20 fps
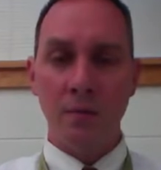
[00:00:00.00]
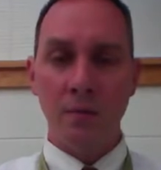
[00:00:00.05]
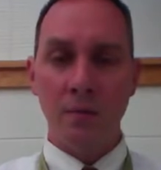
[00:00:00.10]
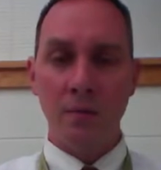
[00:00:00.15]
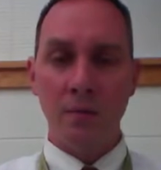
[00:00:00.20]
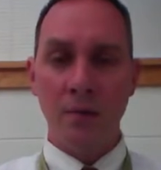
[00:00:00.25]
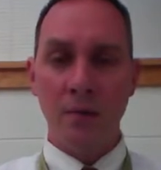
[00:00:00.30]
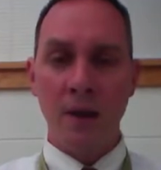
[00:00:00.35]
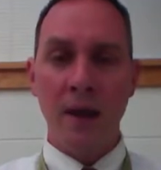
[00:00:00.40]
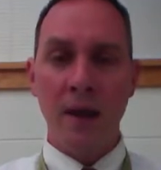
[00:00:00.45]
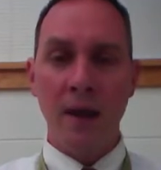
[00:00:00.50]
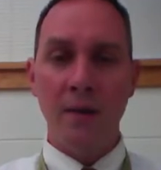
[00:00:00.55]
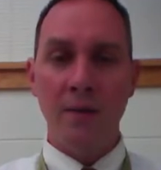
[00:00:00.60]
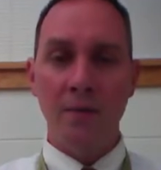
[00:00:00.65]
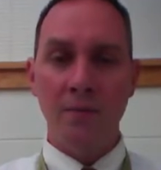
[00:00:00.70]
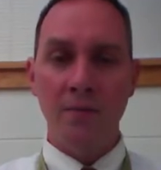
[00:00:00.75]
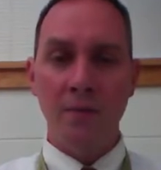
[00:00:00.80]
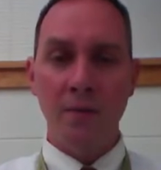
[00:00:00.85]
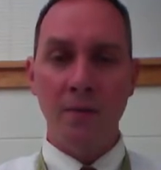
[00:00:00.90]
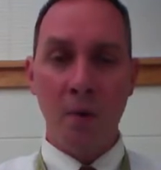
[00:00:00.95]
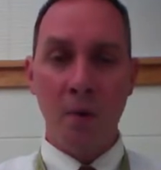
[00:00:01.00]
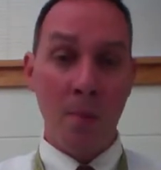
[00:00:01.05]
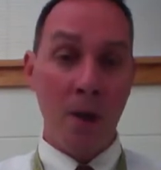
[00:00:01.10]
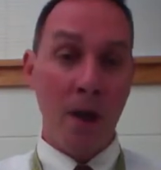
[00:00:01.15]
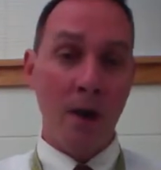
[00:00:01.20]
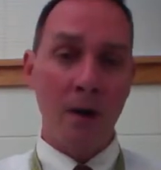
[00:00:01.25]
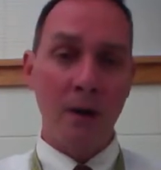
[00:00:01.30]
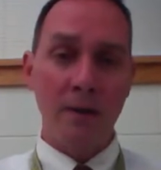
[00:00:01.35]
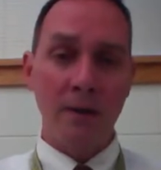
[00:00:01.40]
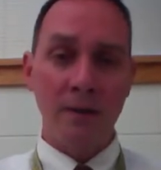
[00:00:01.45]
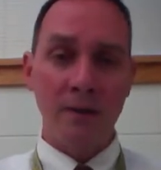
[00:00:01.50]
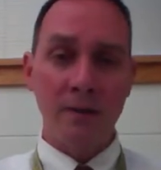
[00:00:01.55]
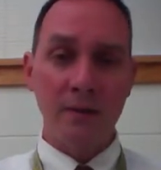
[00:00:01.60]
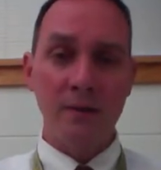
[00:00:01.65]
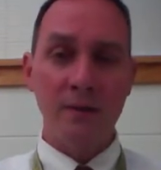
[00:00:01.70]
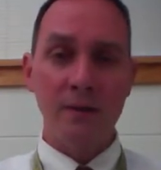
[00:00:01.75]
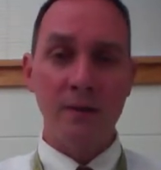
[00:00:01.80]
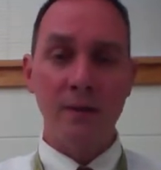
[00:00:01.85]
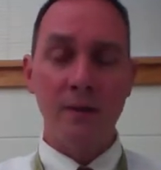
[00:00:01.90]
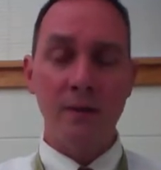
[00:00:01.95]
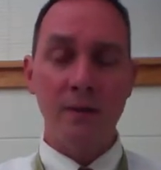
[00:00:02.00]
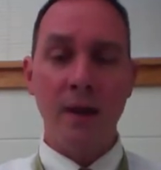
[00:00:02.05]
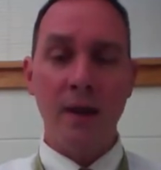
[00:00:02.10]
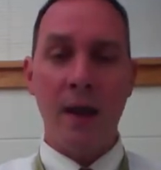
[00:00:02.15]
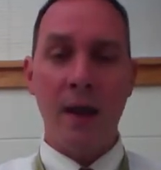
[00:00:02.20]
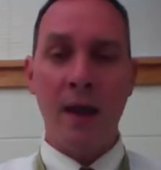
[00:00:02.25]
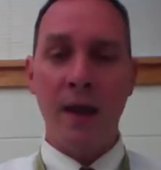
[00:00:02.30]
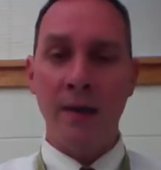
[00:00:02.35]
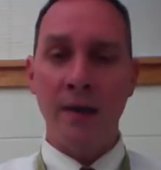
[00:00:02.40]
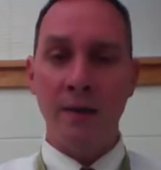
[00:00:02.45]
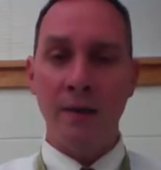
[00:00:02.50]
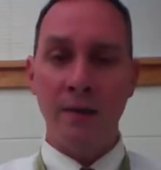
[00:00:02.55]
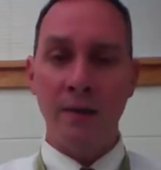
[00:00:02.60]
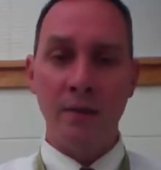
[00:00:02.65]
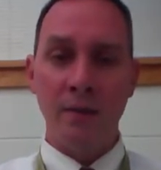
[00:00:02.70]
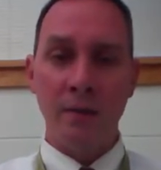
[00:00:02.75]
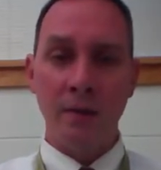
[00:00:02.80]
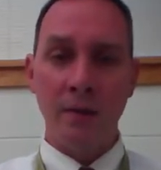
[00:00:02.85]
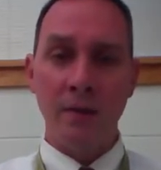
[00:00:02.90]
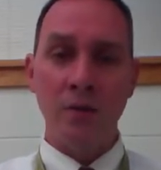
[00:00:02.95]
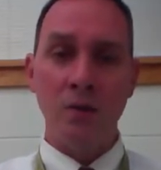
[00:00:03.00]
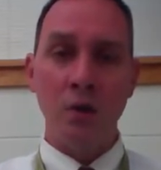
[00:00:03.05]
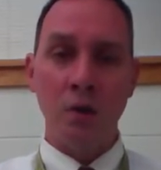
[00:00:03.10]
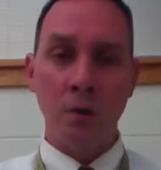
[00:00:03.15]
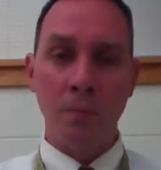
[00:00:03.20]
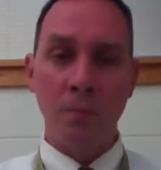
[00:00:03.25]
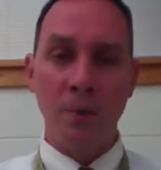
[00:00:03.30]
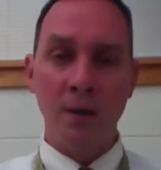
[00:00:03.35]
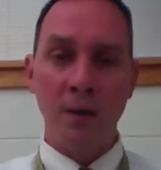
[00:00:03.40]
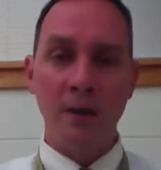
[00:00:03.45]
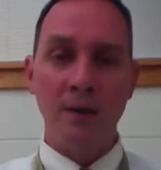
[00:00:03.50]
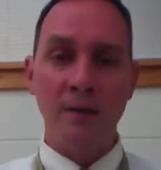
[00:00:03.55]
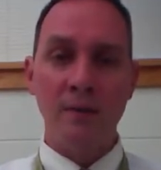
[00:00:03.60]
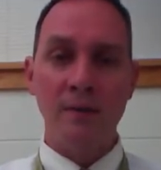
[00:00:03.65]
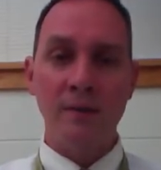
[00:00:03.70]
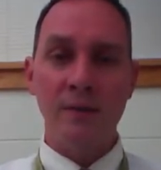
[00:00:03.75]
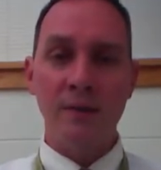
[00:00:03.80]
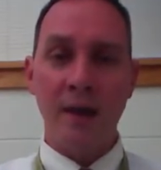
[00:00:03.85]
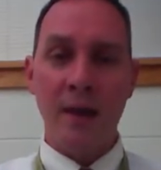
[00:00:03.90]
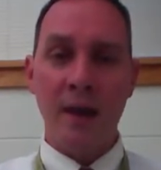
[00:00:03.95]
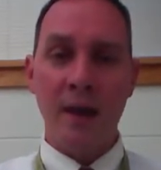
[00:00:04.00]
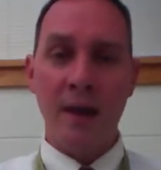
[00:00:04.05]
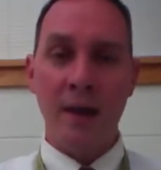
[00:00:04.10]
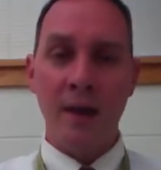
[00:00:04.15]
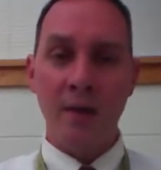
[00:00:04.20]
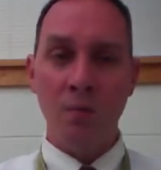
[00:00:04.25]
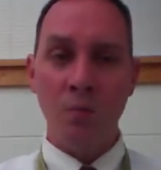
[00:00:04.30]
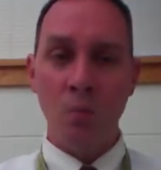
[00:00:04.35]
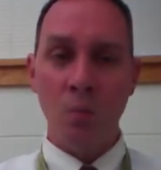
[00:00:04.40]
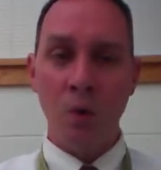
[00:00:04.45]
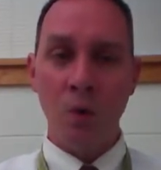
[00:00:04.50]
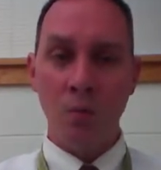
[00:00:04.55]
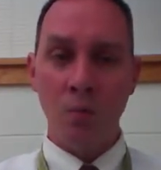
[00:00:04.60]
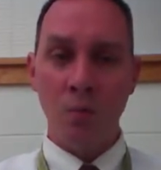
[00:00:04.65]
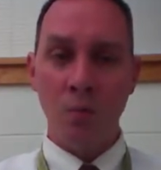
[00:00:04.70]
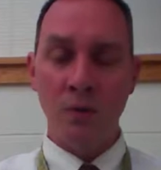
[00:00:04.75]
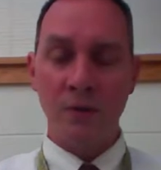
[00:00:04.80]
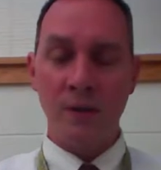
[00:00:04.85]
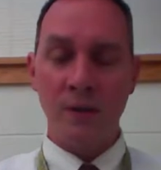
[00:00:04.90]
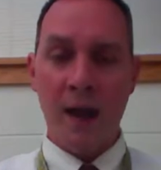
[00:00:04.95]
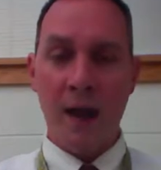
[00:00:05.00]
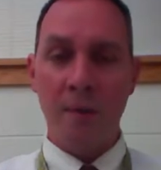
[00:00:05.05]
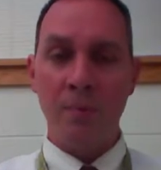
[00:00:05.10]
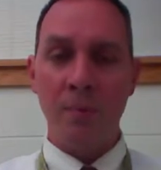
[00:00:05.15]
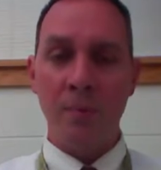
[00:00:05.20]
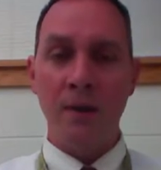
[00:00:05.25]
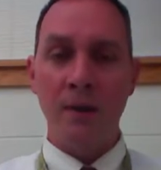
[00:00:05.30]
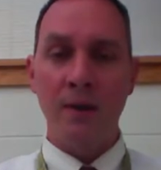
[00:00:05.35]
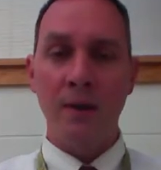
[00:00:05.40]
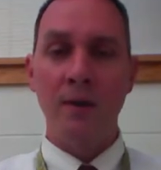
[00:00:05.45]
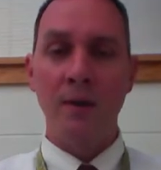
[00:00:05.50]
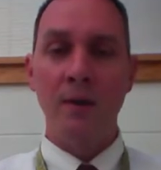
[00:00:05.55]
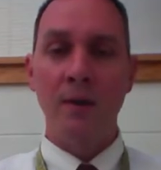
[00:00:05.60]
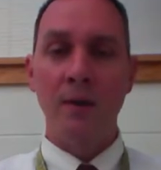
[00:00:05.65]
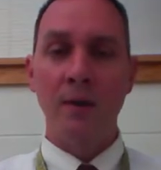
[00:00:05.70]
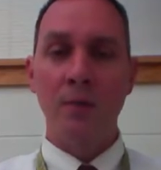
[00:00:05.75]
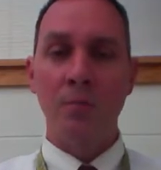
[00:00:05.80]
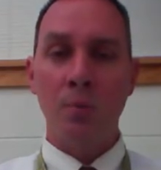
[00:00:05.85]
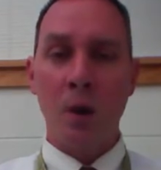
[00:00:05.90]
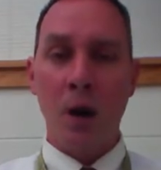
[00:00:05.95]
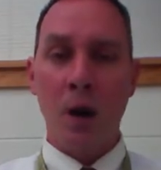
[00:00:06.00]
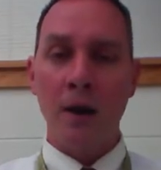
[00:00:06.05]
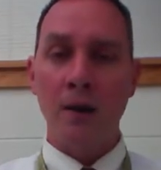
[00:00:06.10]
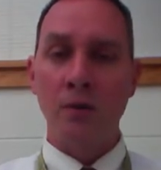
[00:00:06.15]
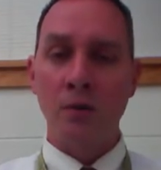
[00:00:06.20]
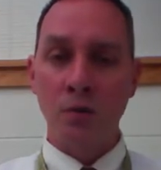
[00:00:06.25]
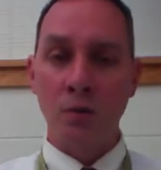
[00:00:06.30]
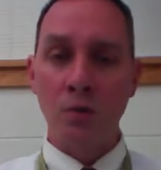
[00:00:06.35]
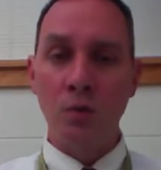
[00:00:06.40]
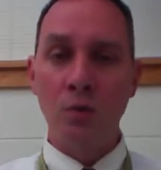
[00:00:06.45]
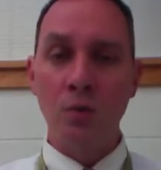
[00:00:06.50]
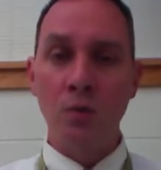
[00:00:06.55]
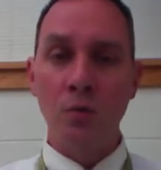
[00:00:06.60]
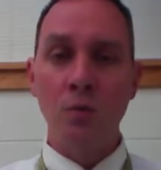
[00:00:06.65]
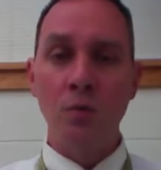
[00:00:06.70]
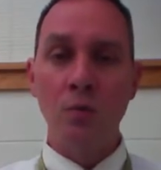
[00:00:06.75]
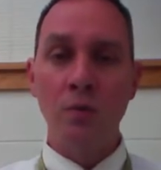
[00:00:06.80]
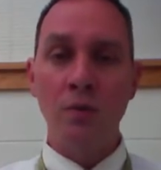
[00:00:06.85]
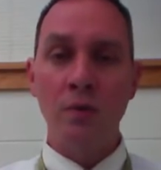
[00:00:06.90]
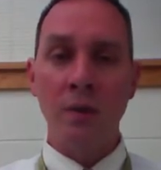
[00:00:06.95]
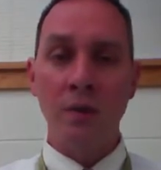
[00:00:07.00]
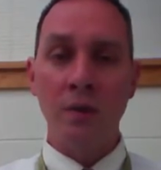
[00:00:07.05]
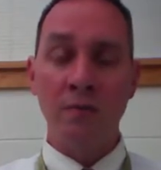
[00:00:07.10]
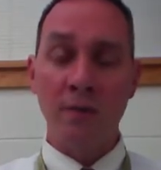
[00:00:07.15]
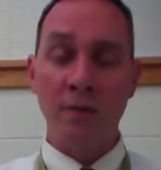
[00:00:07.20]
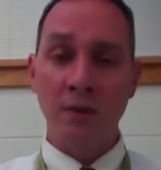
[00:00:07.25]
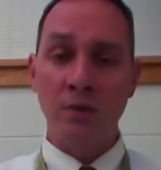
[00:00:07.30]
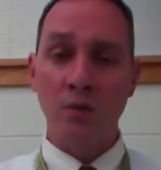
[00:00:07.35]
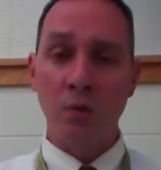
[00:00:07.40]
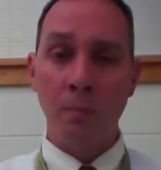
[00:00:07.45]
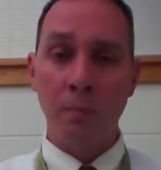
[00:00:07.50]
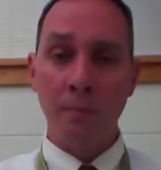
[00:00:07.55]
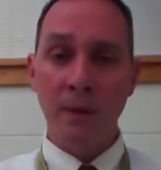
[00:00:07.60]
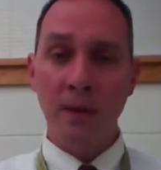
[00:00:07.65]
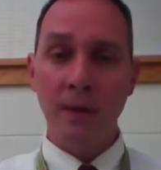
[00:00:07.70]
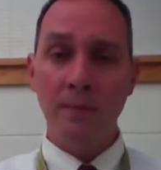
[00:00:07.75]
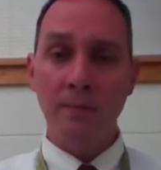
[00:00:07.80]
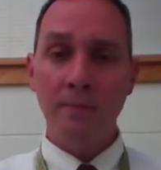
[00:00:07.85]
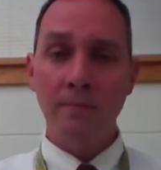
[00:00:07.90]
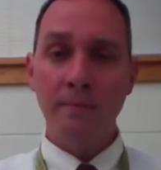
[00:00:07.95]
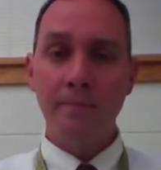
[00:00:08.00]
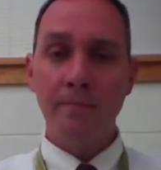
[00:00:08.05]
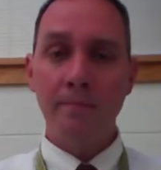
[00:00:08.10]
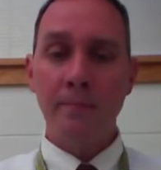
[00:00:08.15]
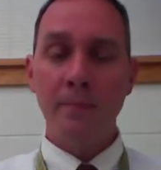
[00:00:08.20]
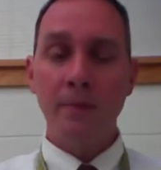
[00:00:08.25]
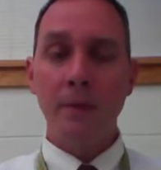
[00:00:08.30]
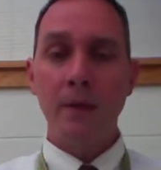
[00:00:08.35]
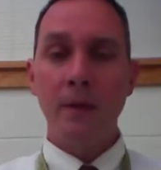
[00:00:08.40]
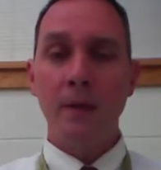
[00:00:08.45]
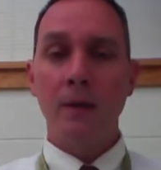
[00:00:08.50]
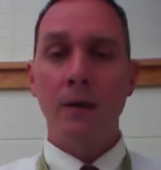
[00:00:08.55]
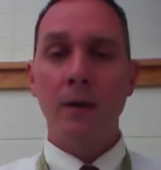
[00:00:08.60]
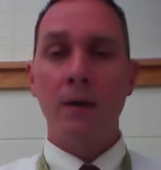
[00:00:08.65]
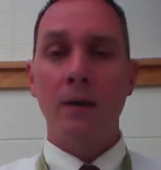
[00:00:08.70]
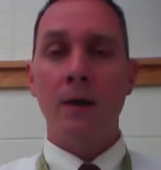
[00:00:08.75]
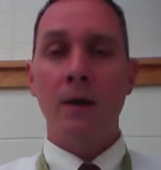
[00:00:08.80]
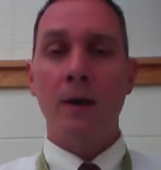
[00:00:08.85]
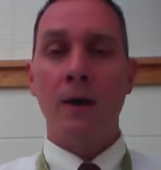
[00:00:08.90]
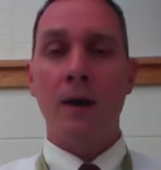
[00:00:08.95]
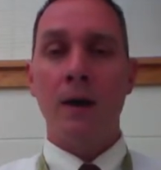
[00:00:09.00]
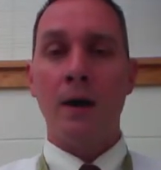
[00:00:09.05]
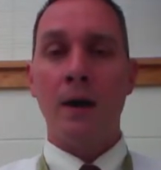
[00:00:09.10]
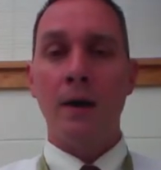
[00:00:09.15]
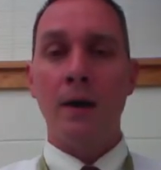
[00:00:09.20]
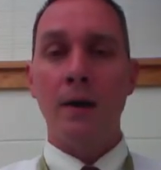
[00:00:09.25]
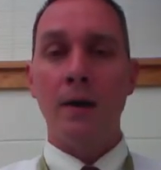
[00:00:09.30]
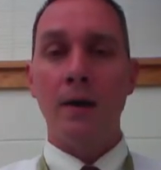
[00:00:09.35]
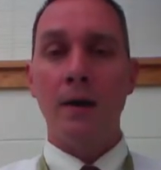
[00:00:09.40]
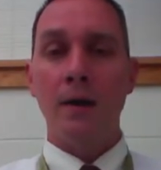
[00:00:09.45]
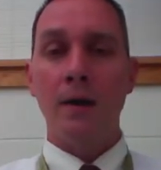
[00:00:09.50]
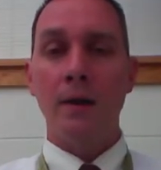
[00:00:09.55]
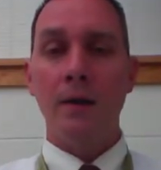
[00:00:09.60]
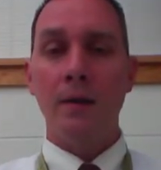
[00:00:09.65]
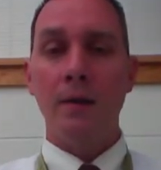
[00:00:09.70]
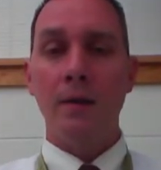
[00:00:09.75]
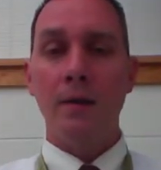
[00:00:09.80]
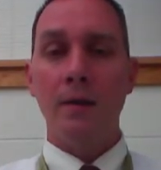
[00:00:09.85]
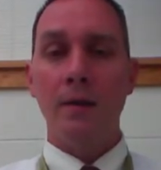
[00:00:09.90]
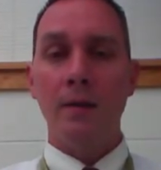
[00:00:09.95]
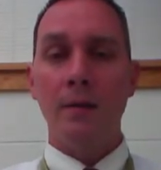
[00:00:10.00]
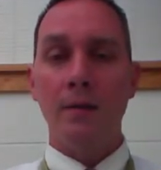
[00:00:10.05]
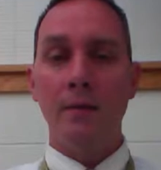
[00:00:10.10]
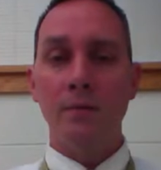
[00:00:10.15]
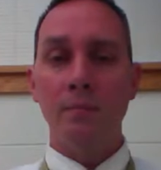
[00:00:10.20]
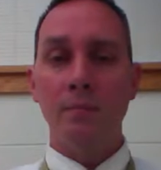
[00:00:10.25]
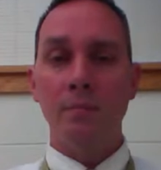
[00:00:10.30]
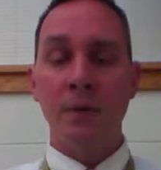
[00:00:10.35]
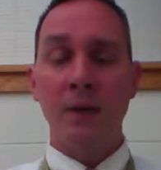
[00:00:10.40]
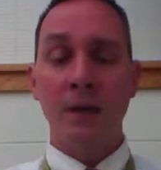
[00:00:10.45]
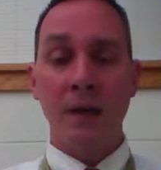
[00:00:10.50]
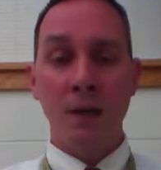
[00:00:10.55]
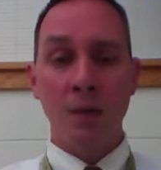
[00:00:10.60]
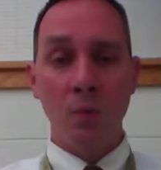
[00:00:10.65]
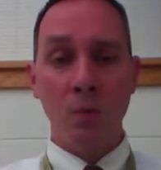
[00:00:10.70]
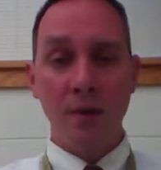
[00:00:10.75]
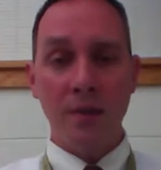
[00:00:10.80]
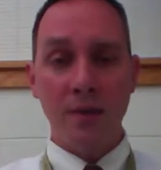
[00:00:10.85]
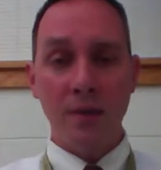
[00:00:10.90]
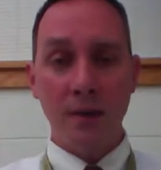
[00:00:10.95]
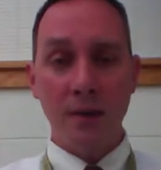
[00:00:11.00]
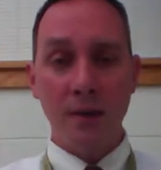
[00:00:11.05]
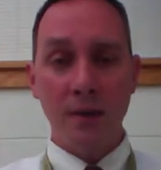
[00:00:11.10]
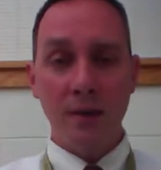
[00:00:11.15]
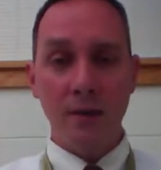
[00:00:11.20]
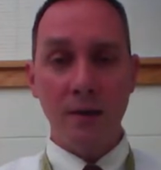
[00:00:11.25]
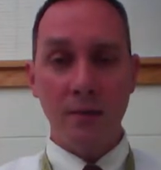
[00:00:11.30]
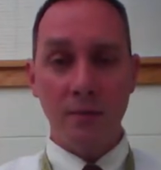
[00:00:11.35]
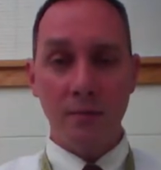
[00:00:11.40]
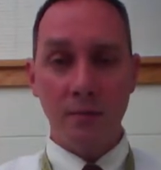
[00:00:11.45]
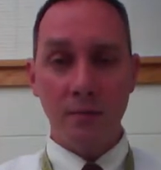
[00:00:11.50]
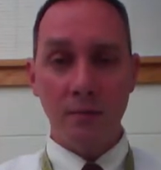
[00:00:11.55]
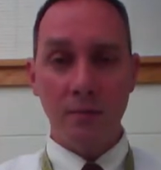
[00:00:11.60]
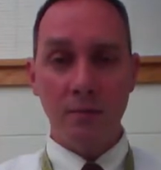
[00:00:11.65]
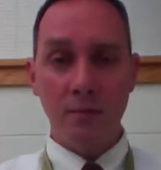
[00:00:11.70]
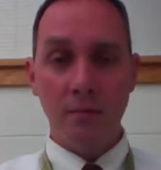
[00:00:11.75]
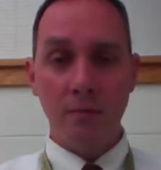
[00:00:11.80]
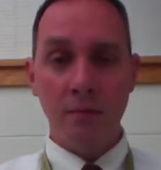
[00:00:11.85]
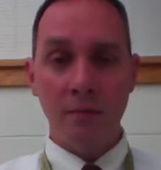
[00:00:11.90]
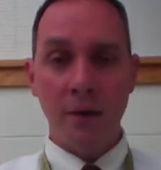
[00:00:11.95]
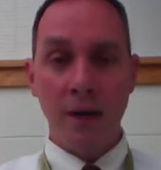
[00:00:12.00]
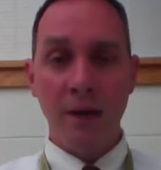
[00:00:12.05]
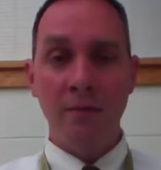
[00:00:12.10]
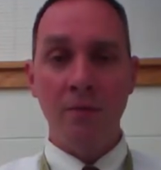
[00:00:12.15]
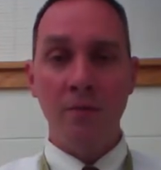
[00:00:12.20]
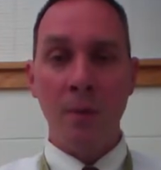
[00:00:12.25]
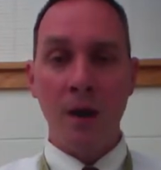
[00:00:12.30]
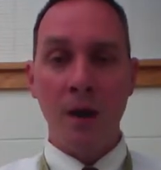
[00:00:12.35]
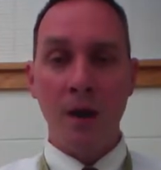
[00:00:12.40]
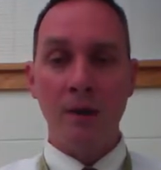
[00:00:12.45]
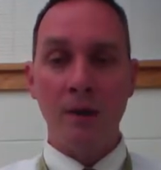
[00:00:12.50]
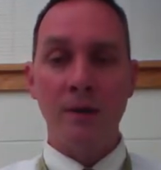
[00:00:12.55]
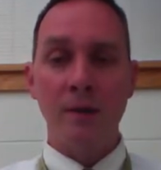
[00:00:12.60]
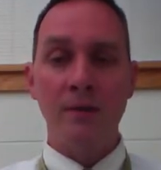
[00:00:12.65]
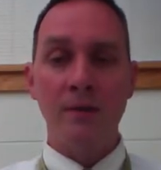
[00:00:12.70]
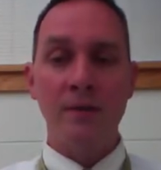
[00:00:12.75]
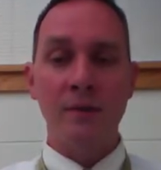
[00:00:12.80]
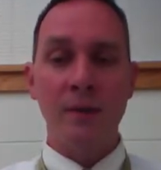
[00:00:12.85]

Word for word: Native Americans and the Europeans and what was happening prior to their eventual meet. Uh, beginning with the Native Americans,